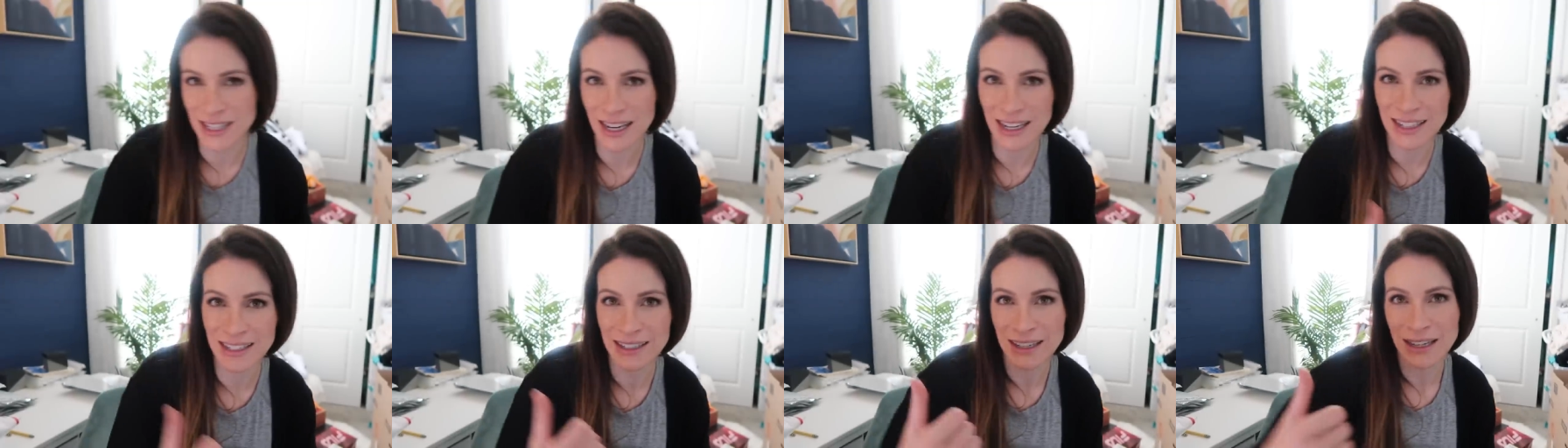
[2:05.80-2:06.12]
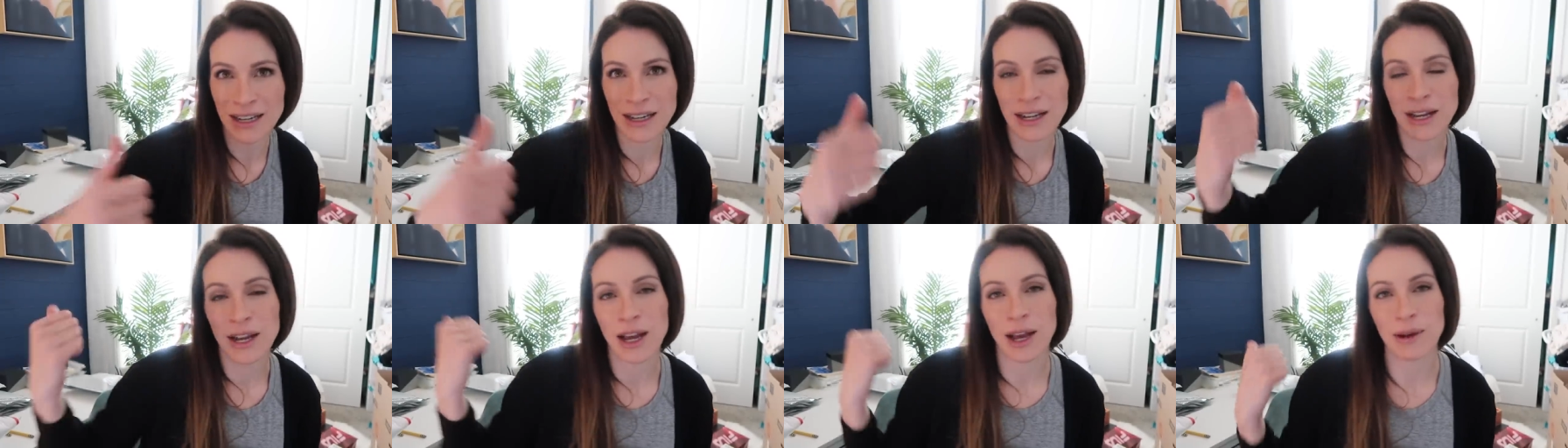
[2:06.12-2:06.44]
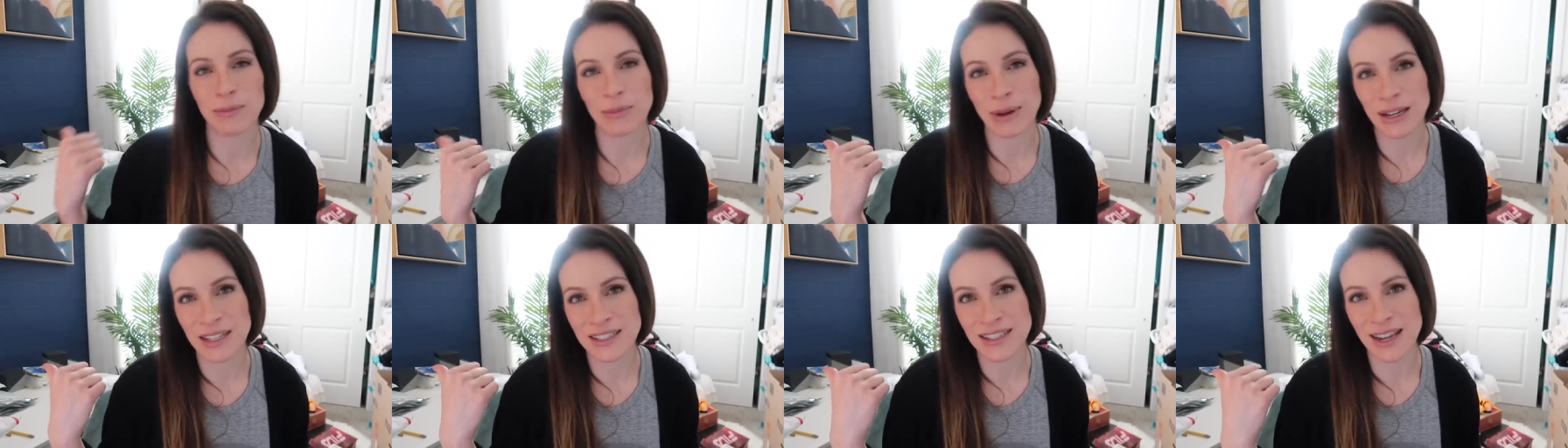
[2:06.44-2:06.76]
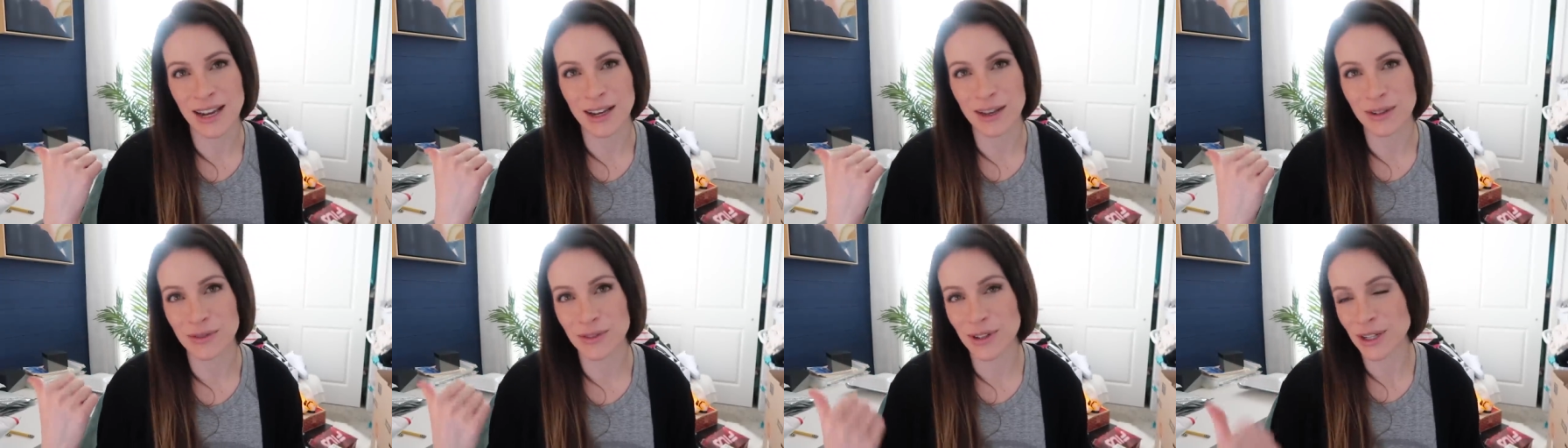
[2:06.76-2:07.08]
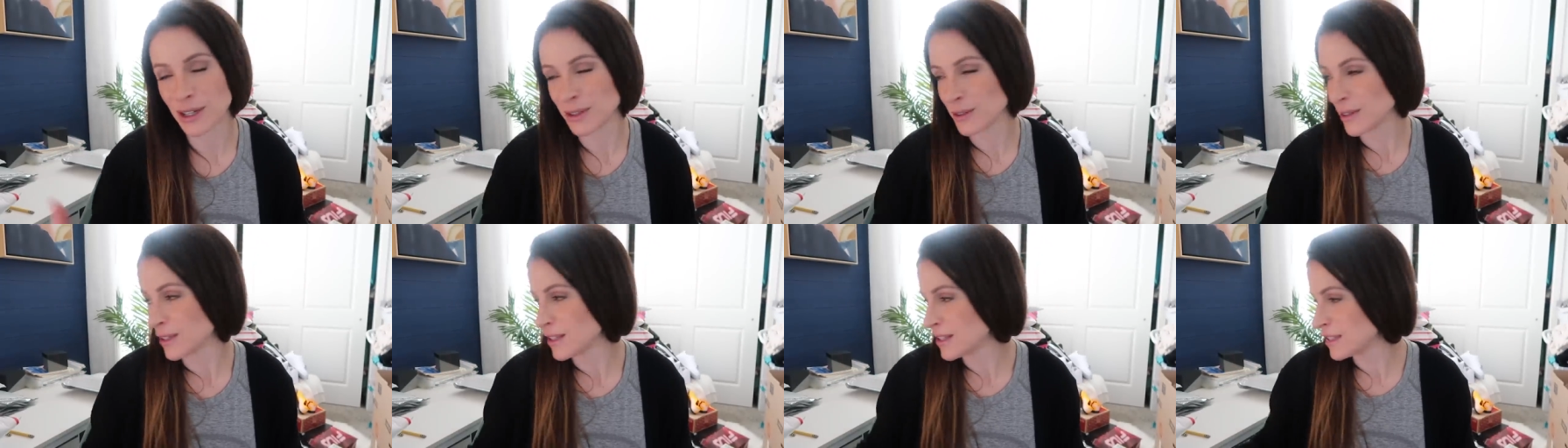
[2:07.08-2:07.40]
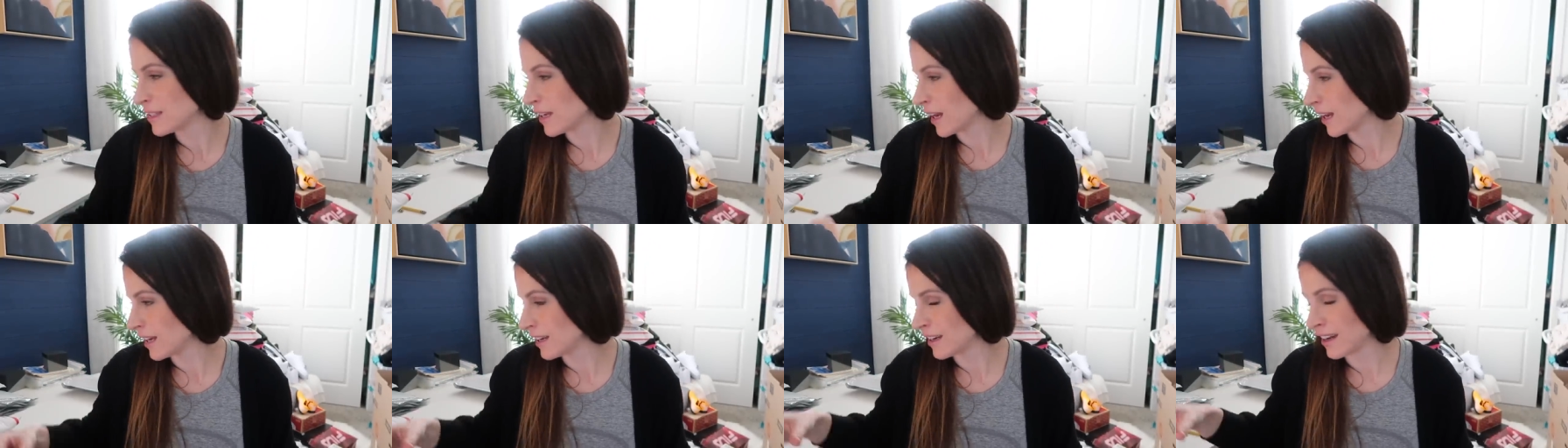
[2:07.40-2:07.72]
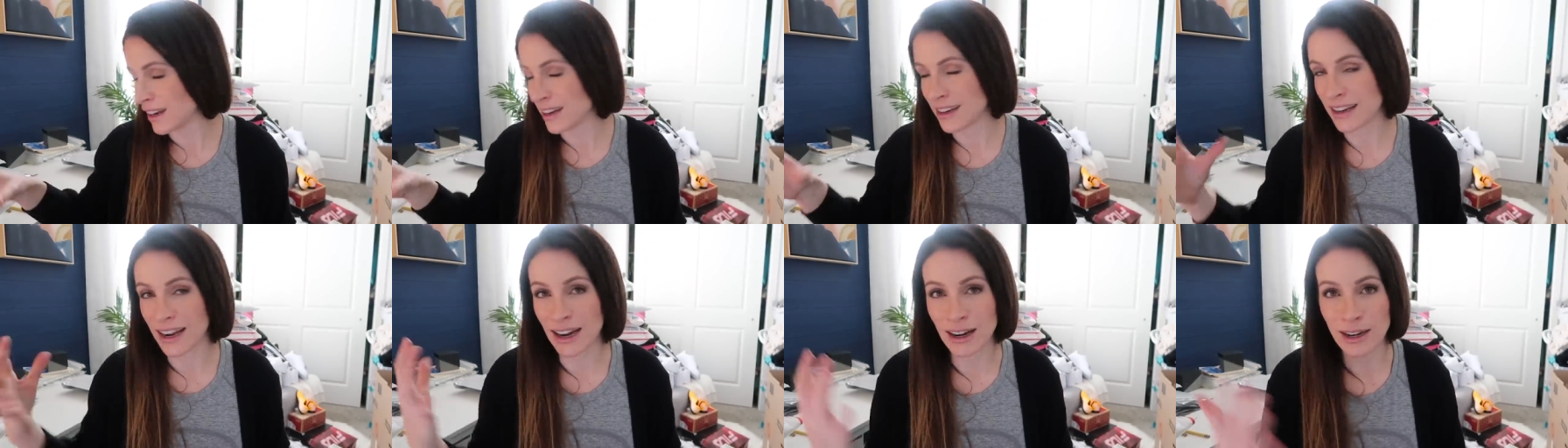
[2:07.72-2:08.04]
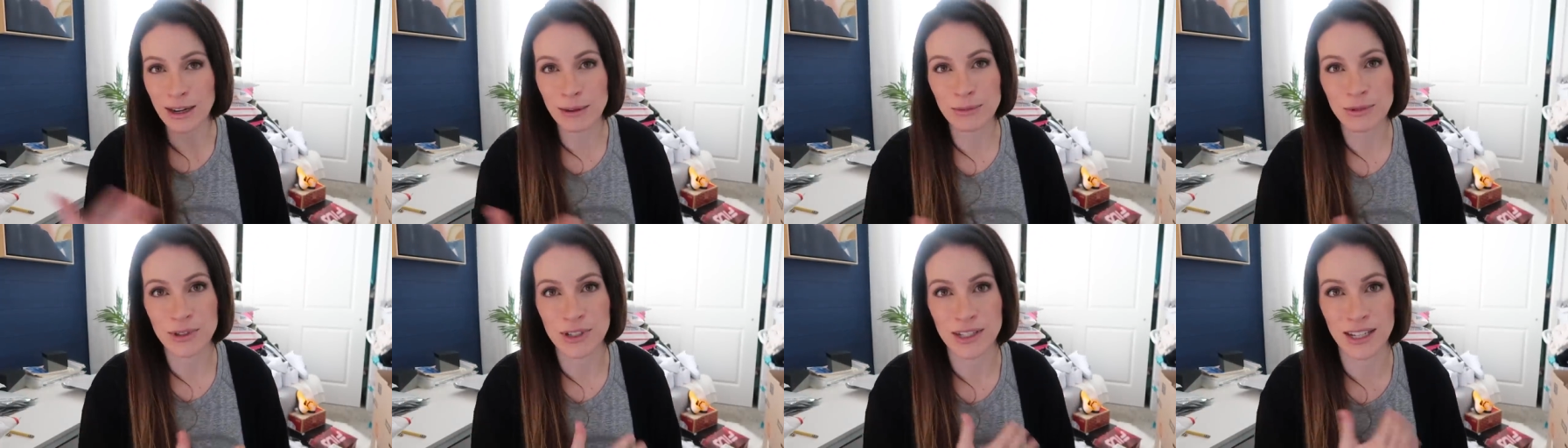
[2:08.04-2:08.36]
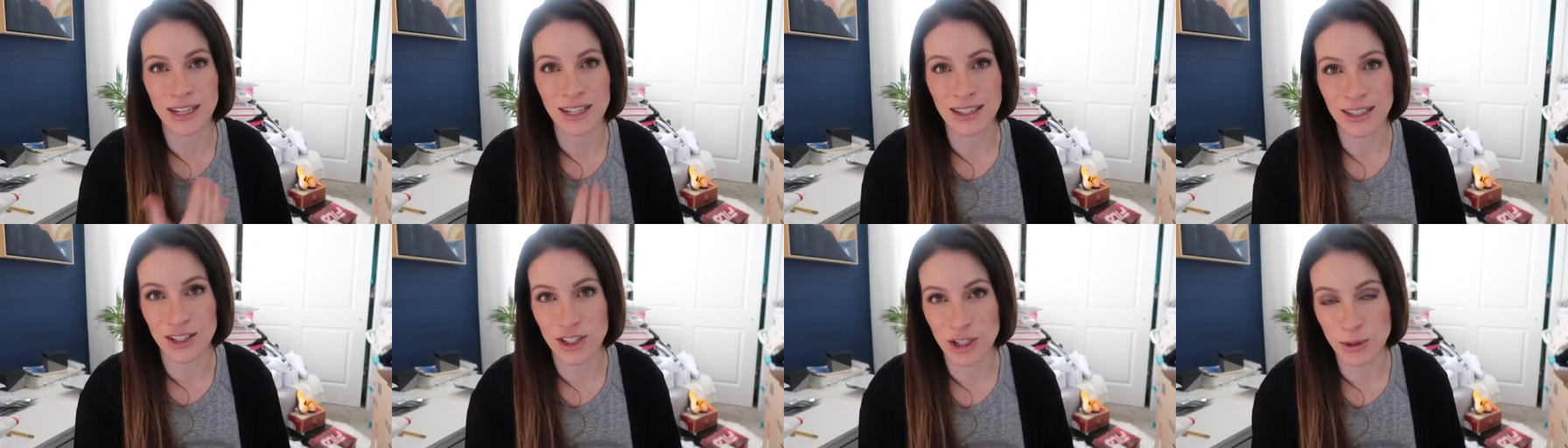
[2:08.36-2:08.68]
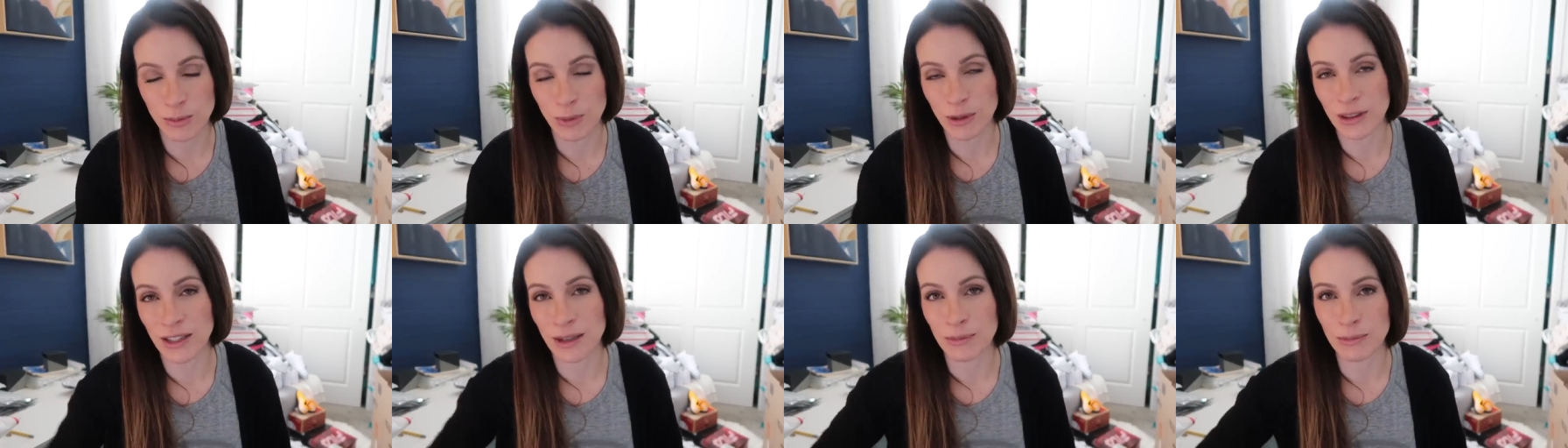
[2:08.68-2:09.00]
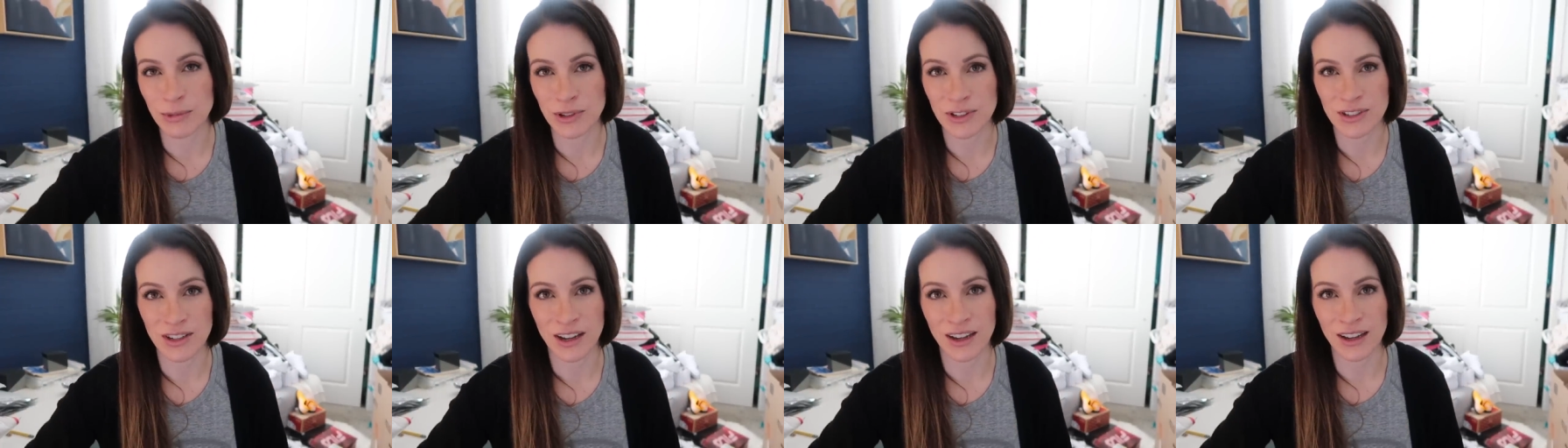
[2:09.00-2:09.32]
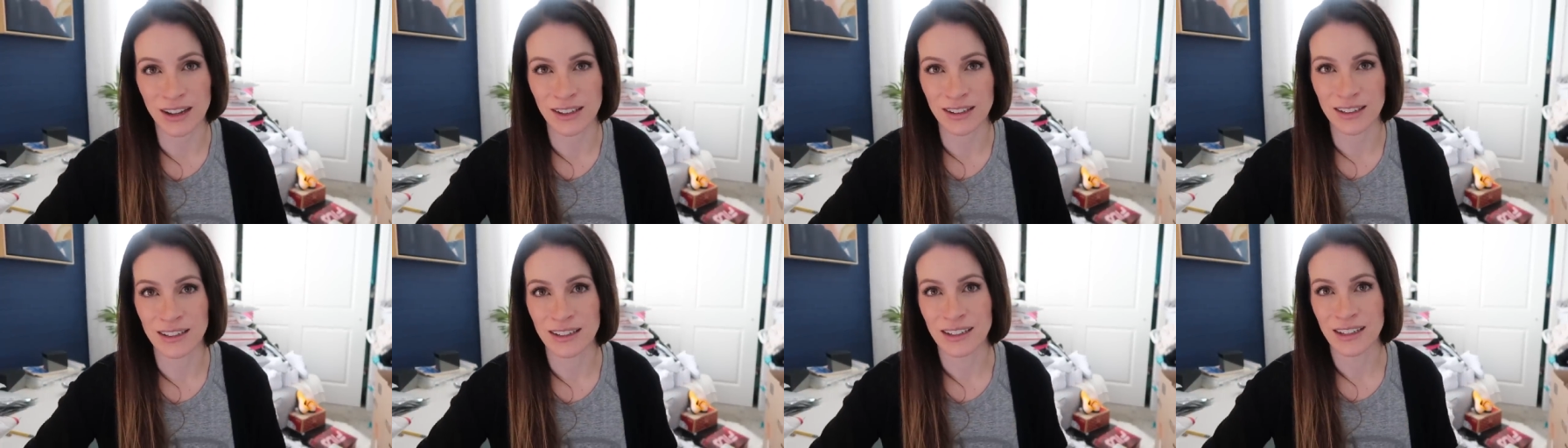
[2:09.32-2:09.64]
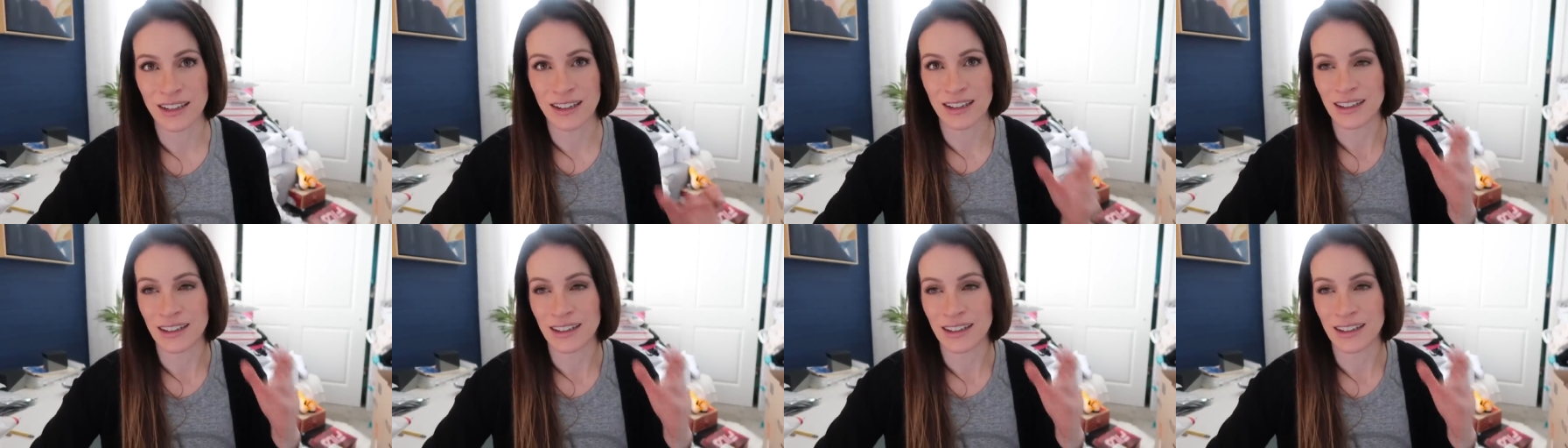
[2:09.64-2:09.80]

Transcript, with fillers: done, a big stack over here that's done, and now I'm just getting the shipping labels on.